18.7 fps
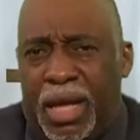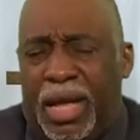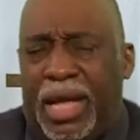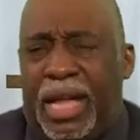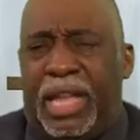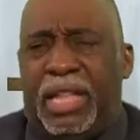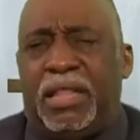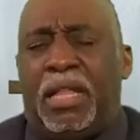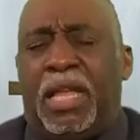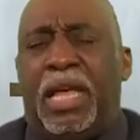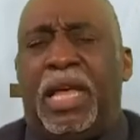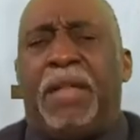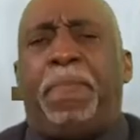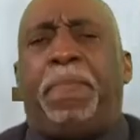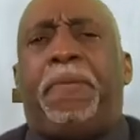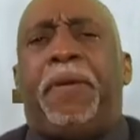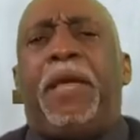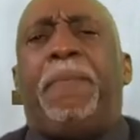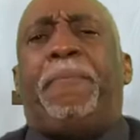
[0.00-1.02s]
and,
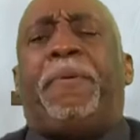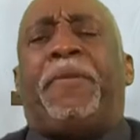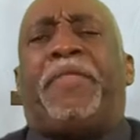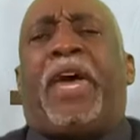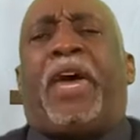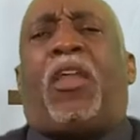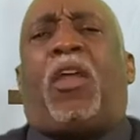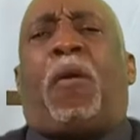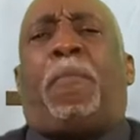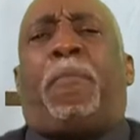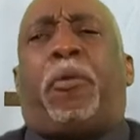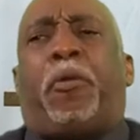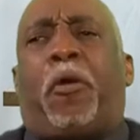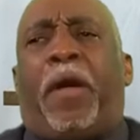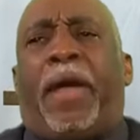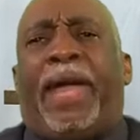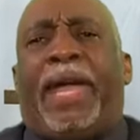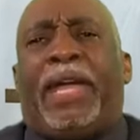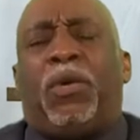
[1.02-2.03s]
and people that are
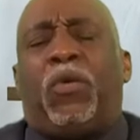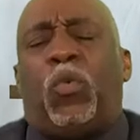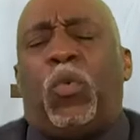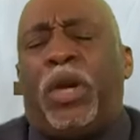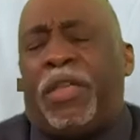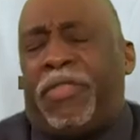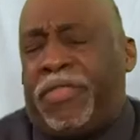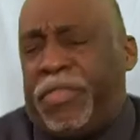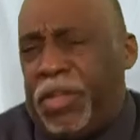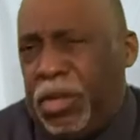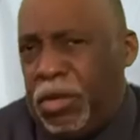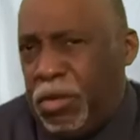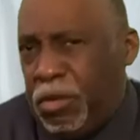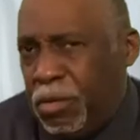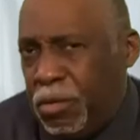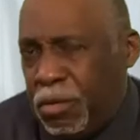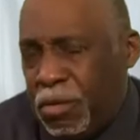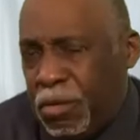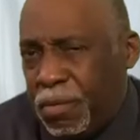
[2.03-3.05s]
praying with
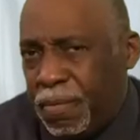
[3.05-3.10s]
you.